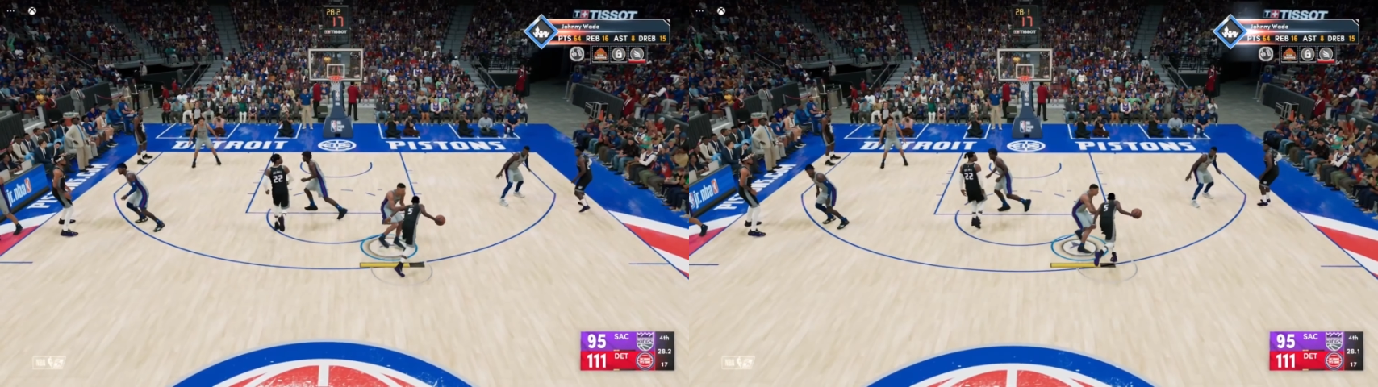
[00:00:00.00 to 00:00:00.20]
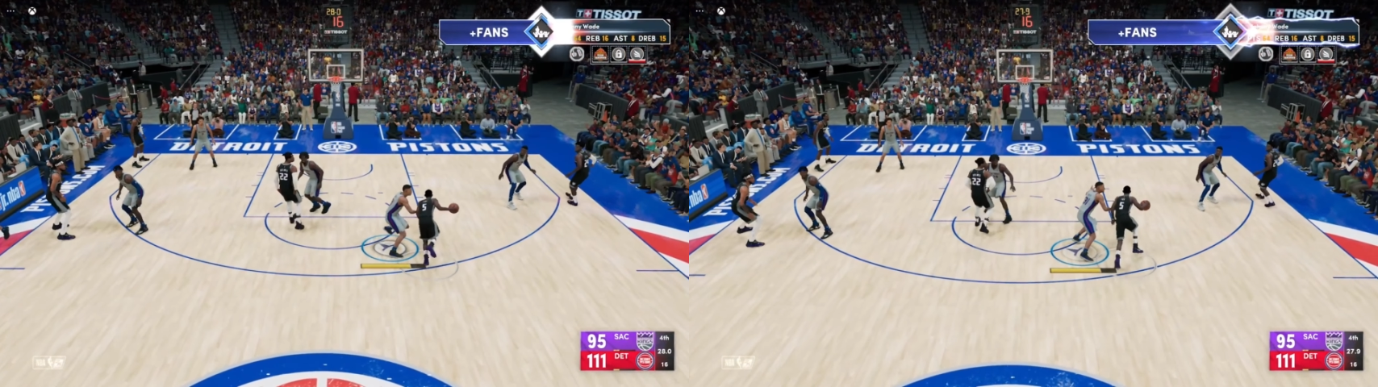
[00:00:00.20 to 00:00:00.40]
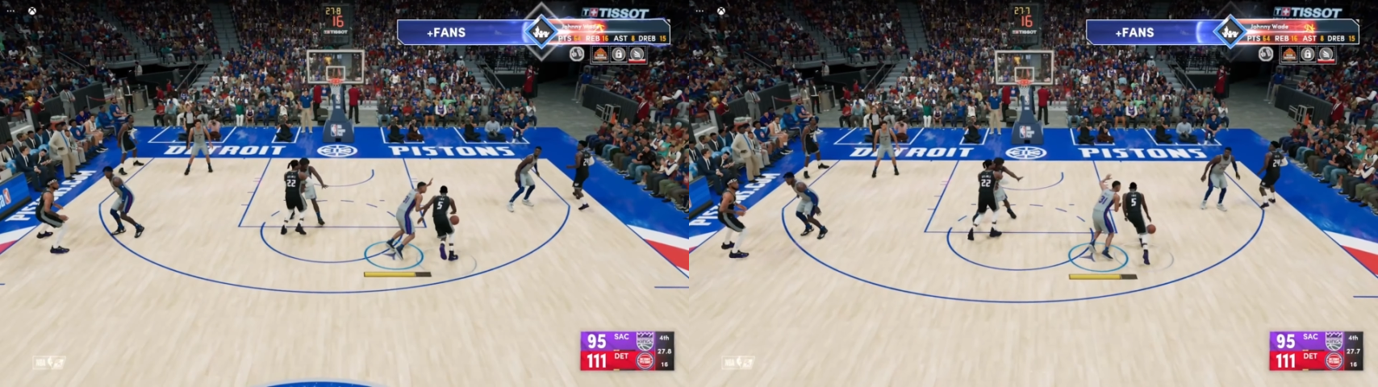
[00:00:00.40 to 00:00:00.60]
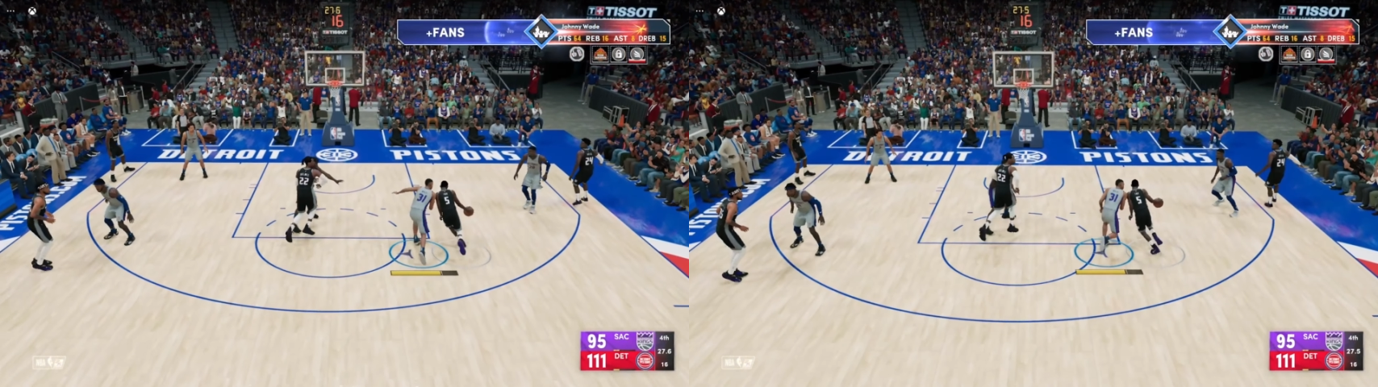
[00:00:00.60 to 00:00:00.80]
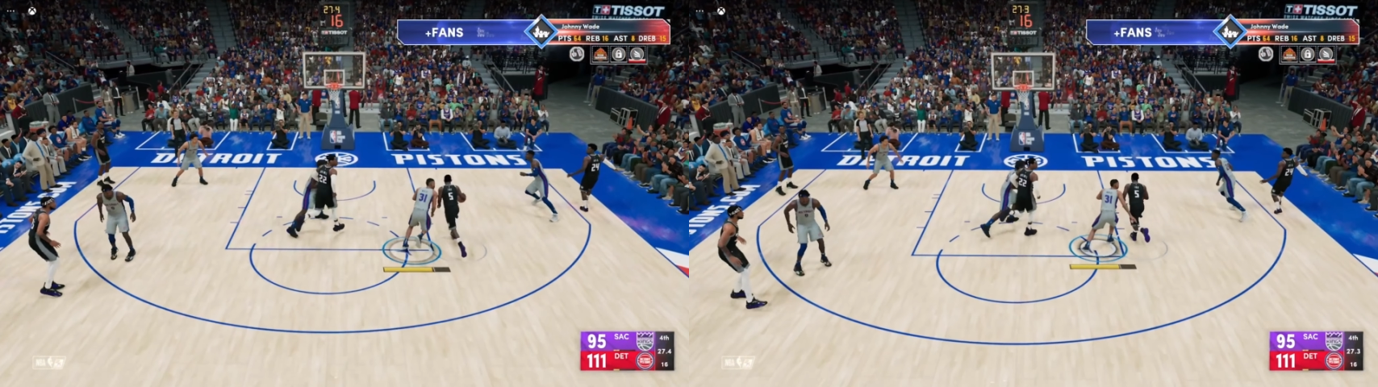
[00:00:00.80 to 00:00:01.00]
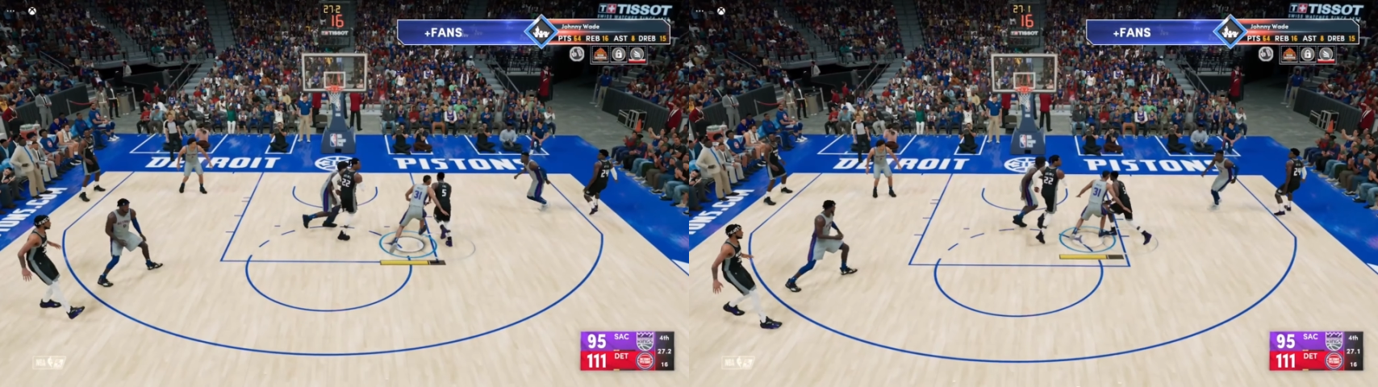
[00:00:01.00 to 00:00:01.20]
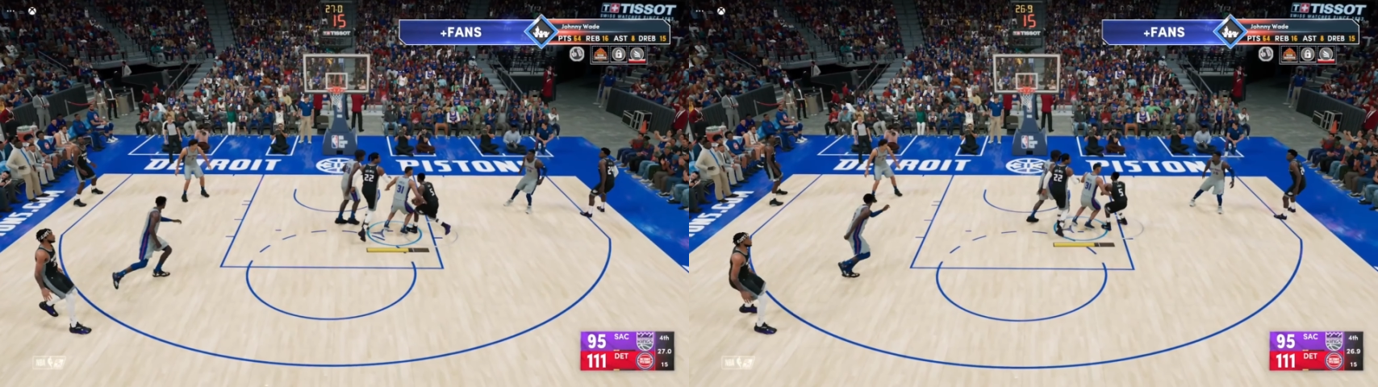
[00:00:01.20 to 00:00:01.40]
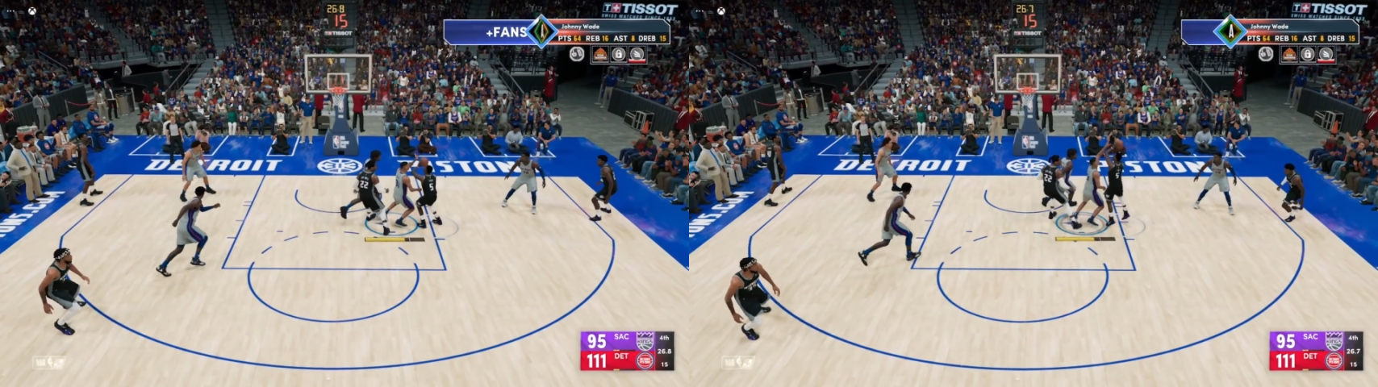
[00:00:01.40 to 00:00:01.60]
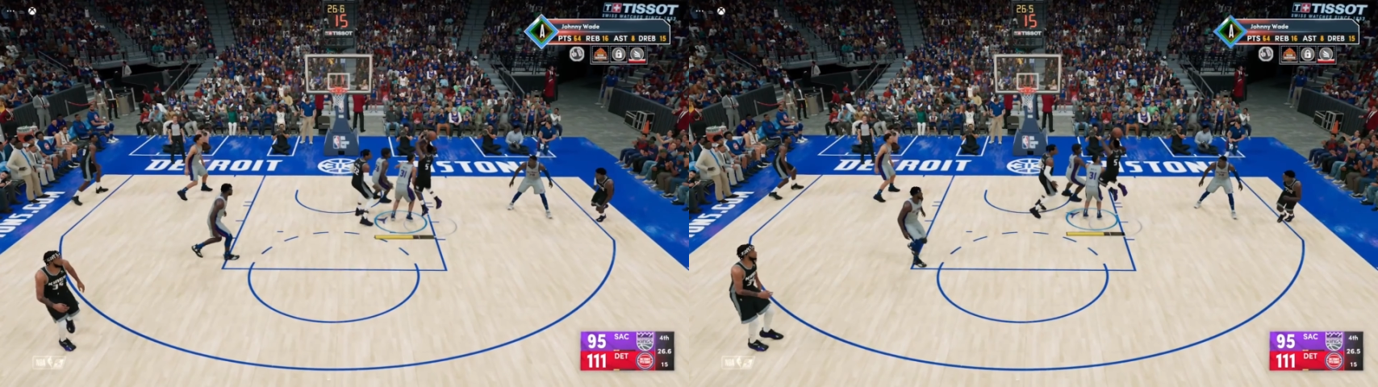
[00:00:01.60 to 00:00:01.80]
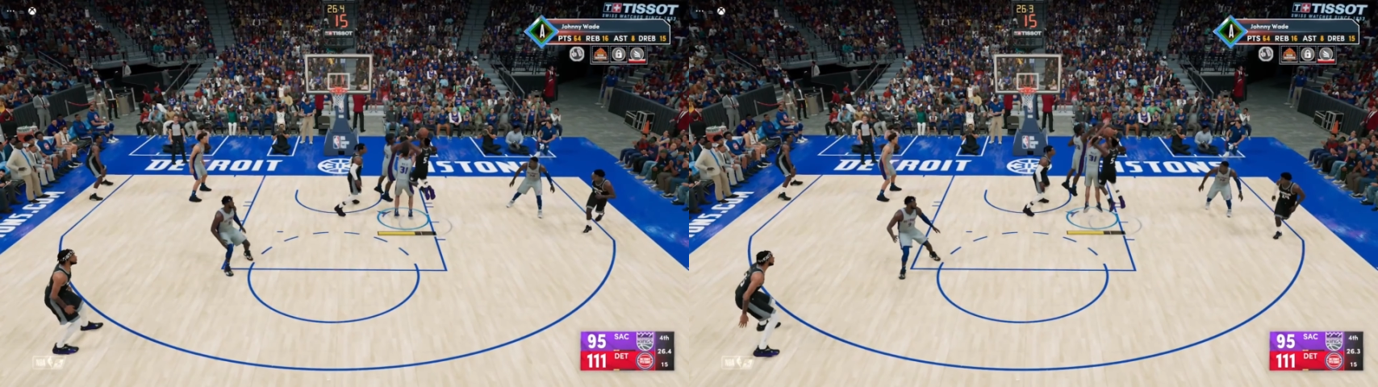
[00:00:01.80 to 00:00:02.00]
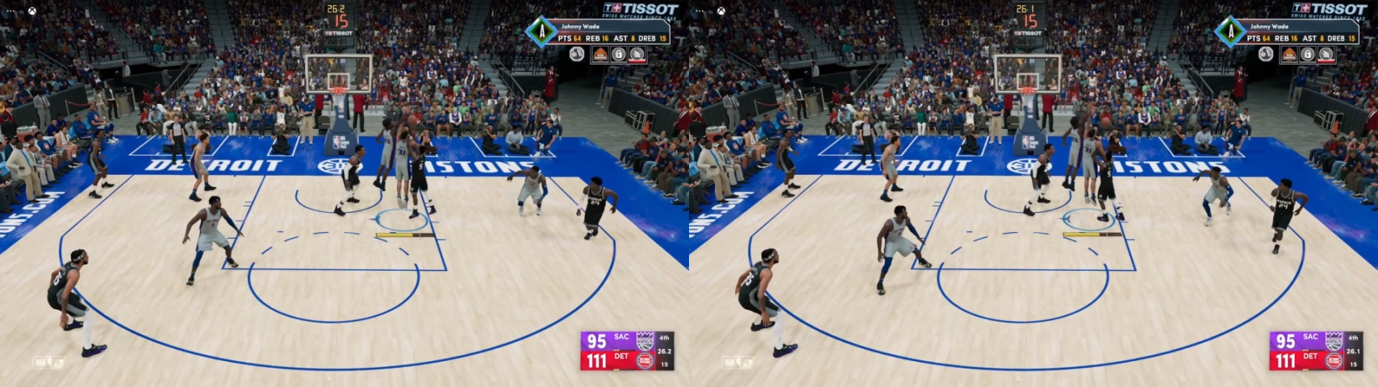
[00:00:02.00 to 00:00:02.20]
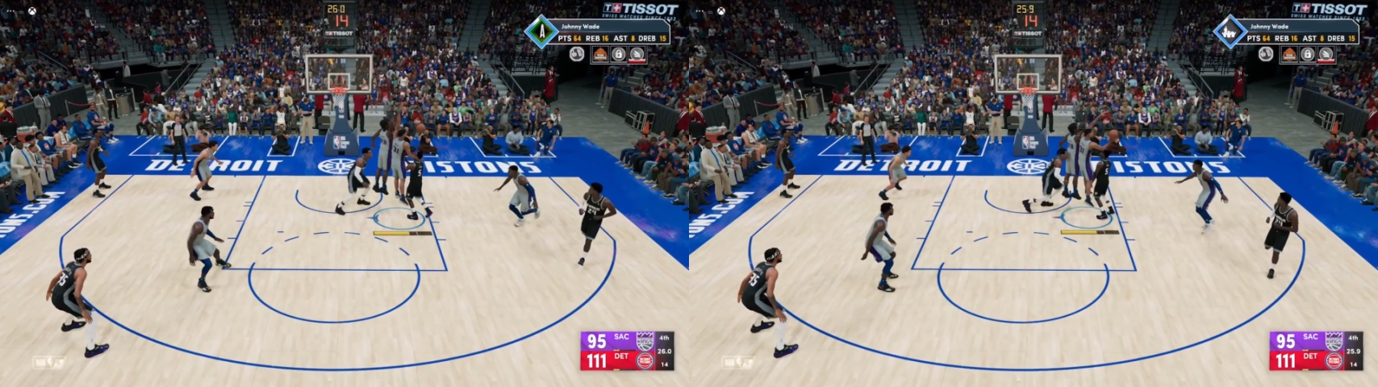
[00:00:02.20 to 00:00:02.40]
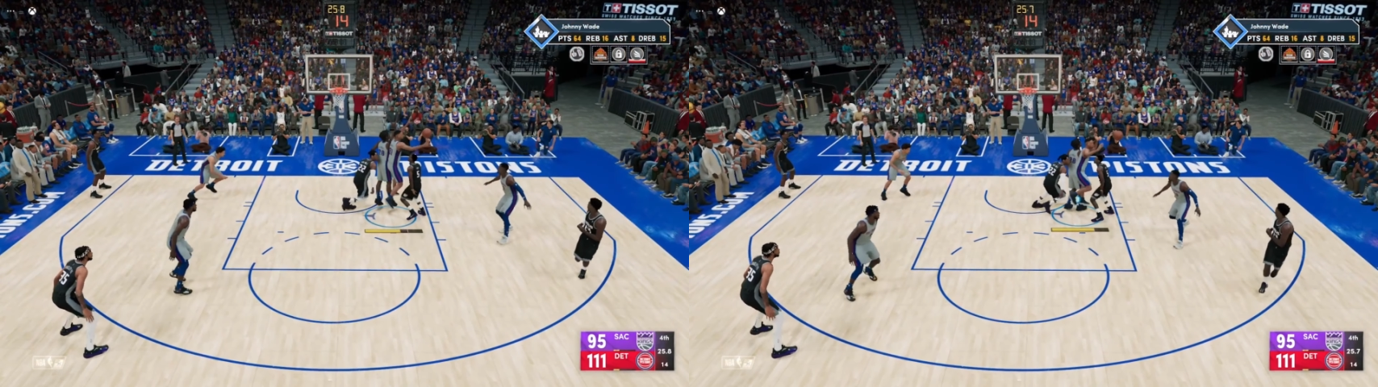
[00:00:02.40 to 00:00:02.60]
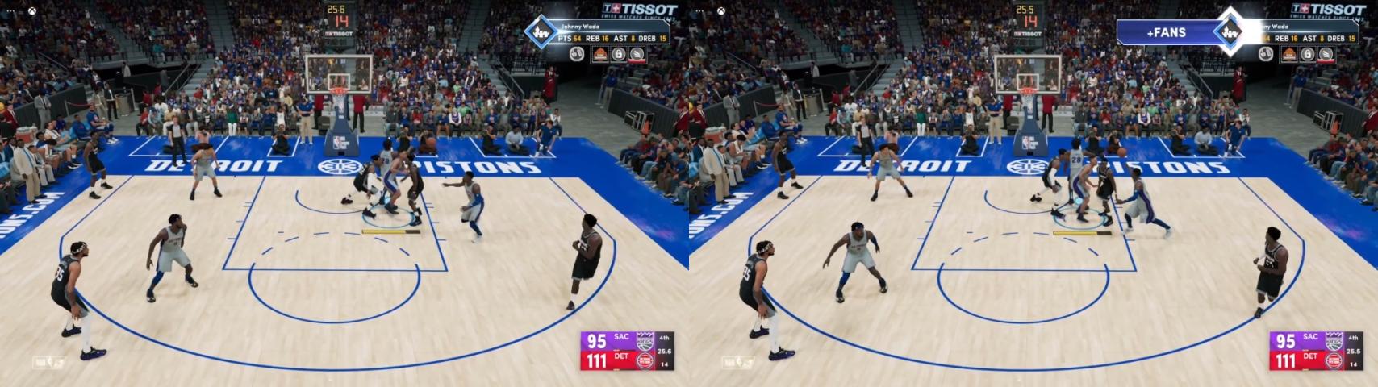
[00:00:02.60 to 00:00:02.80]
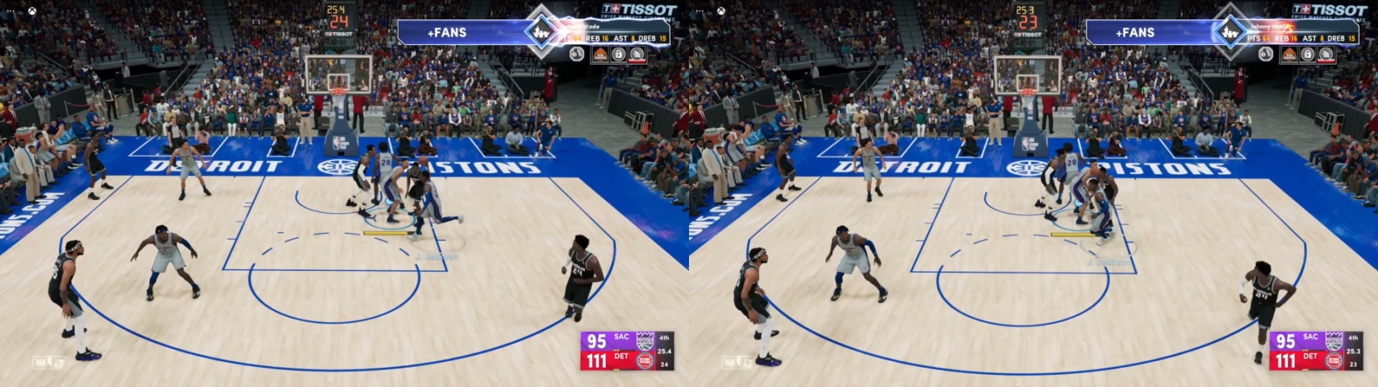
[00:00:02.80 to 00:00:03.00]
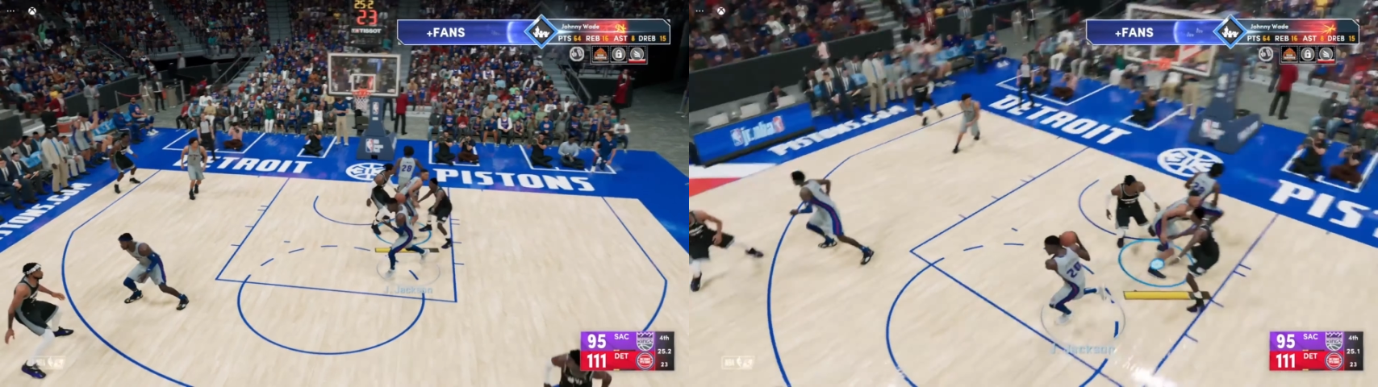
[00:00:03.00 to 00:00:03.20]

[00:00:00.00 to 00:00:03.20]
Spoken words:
No face is visible, so there are no lips to read.